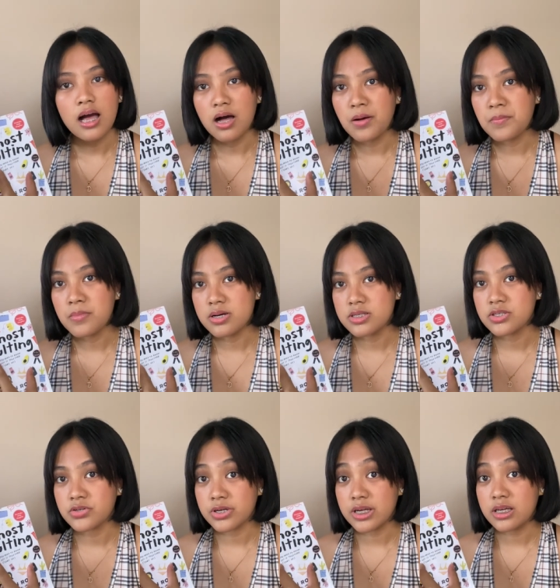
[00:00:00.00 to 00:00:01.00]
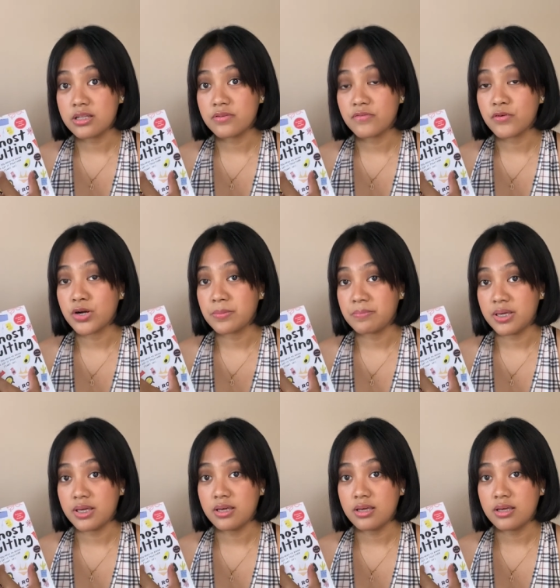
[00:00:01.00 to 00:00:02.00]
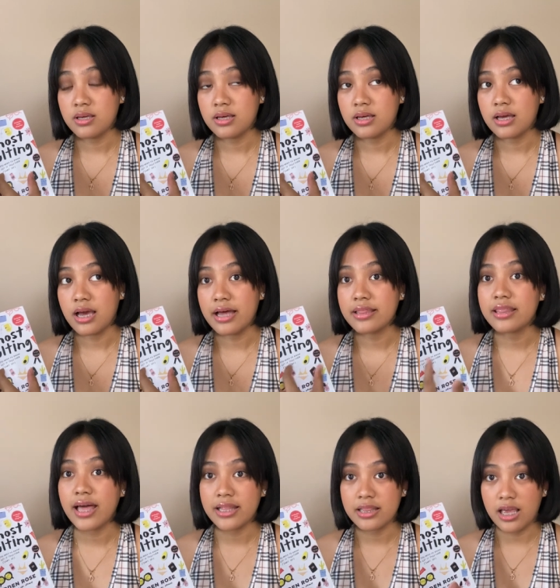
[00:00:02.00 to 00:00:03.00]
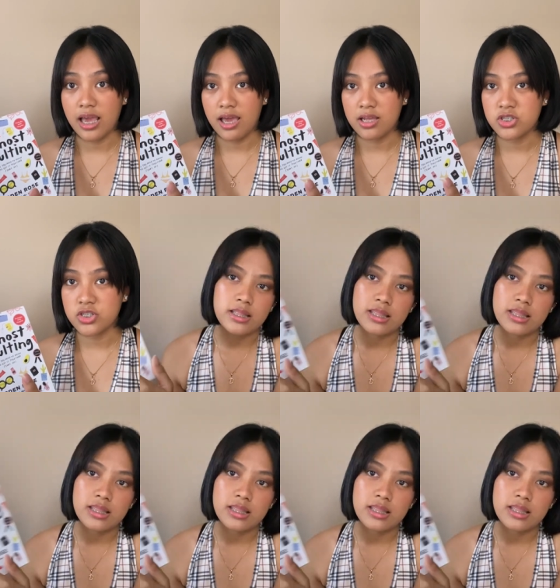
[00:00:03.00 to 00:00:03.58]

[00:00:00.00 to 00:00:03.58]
a must read for me at that age.